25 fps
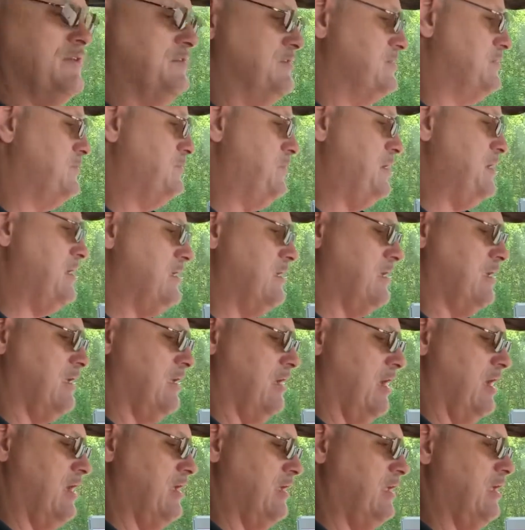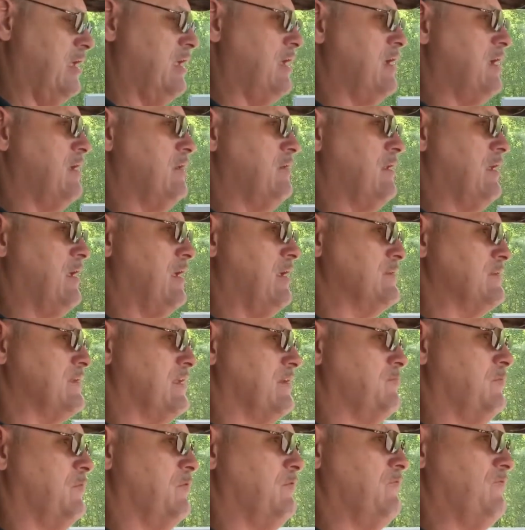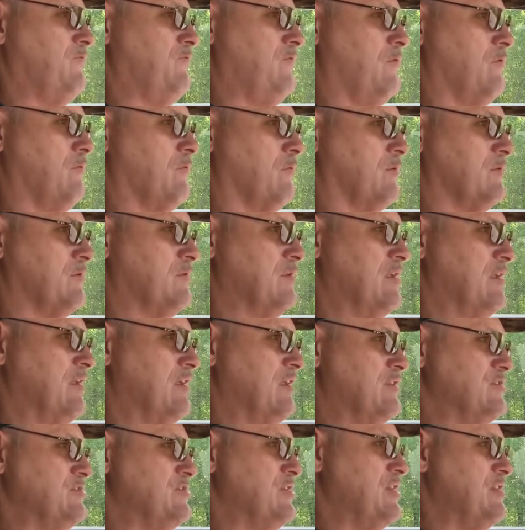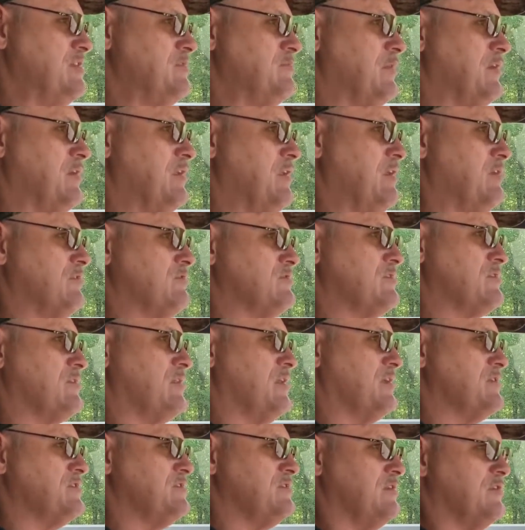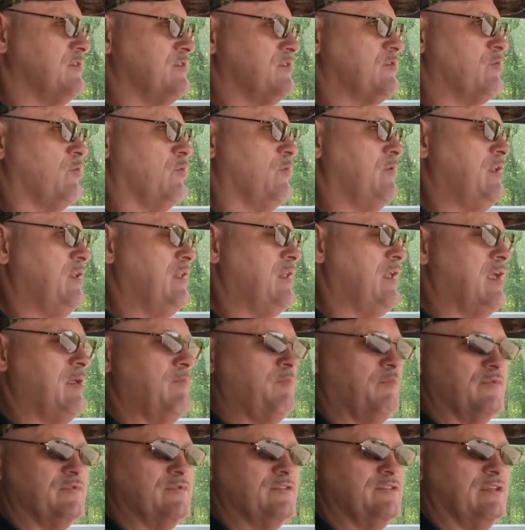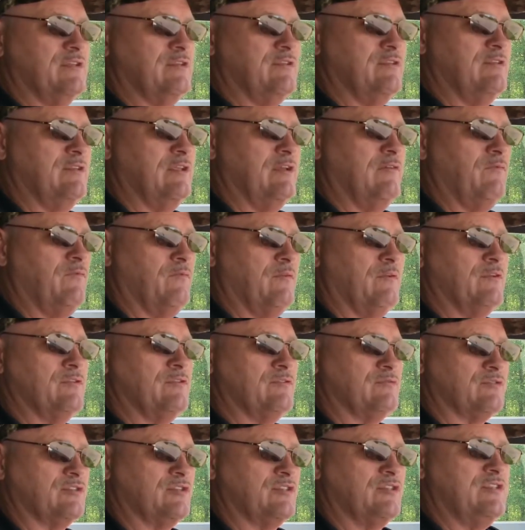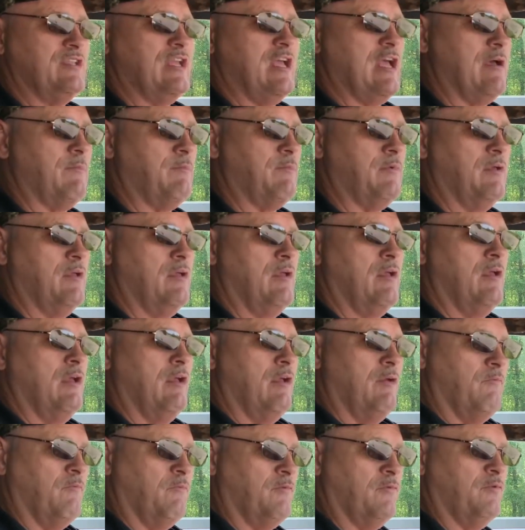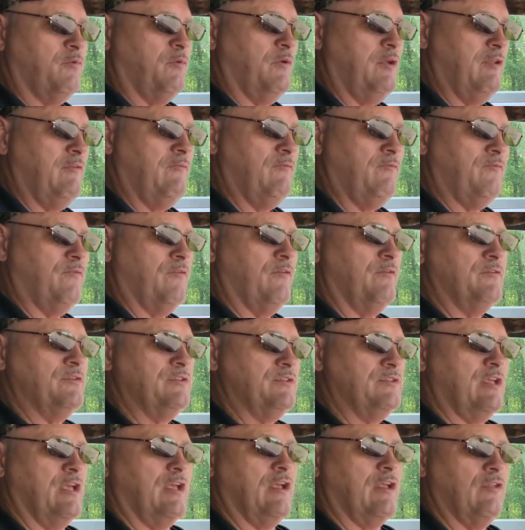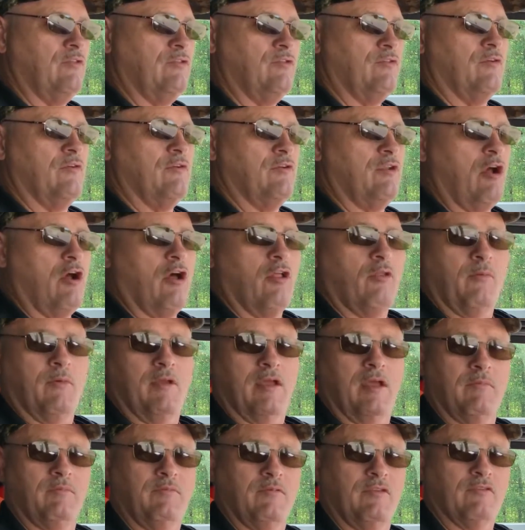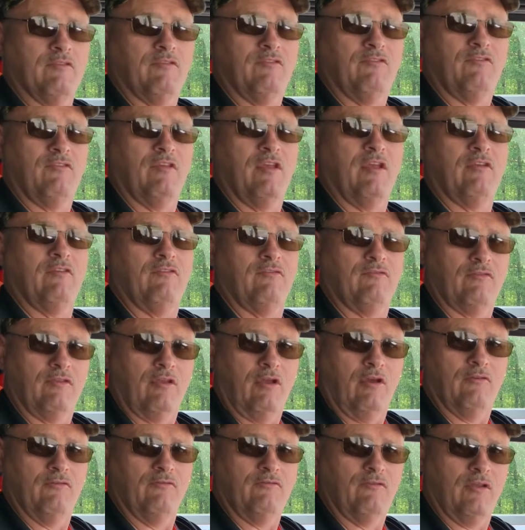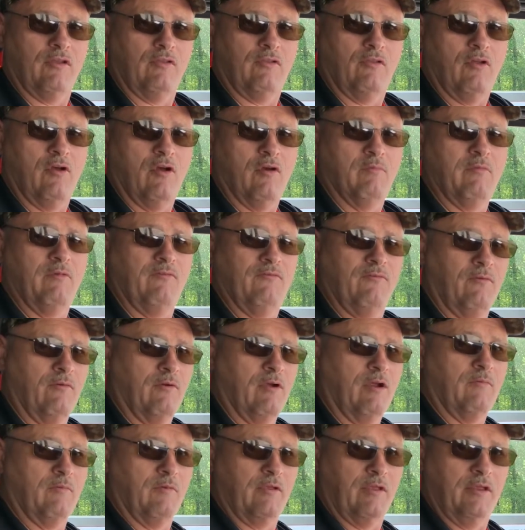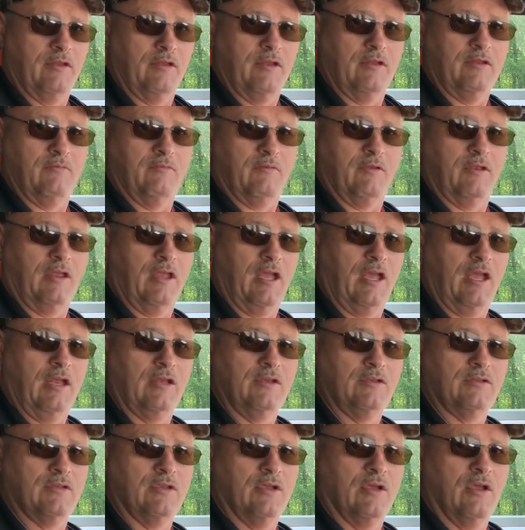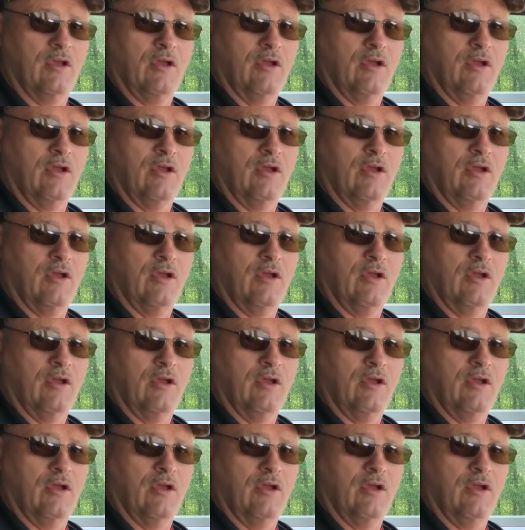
speaking, I can, as I move forward, change my gear selection at a 29% differential step between first, second, third, all the way up to sixth, coasting along before I really need to engage.